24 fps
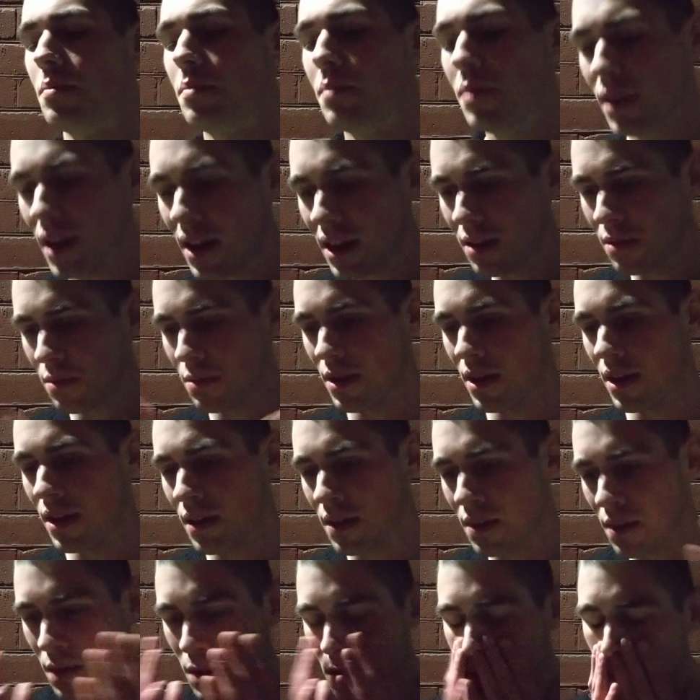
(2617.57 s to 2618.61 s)
But anyway,
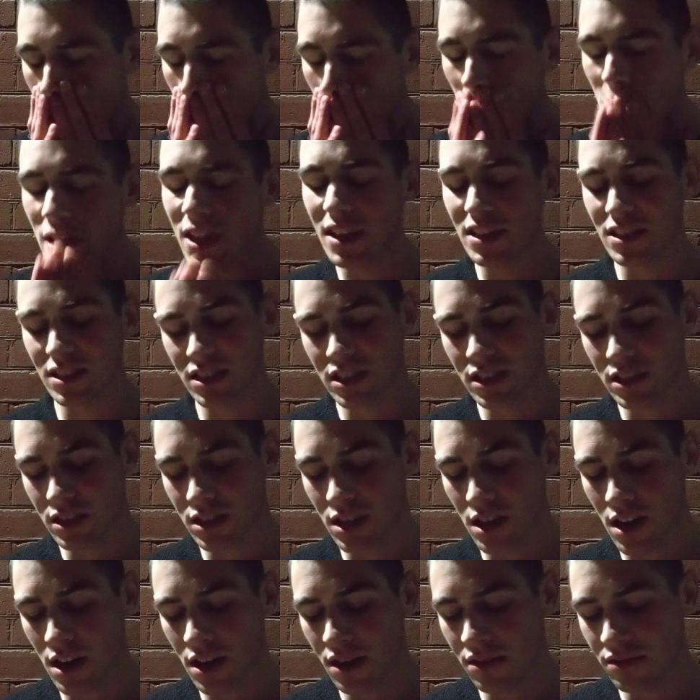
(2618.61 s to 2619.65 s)
so that's just
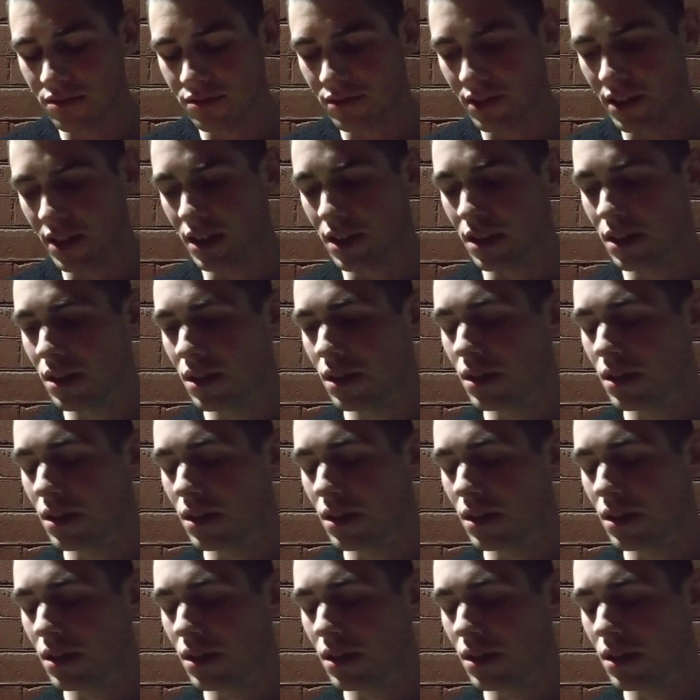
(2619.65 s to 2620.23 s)
kind of like